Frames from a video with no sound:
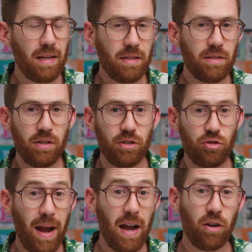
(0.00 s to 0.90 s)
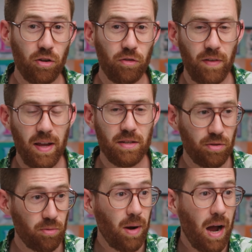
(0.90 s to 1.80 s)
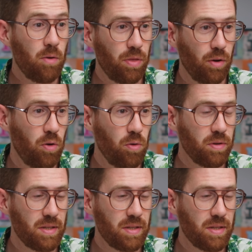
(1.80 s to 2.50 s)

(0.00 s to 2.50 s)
it is gonna track her face throughout the whole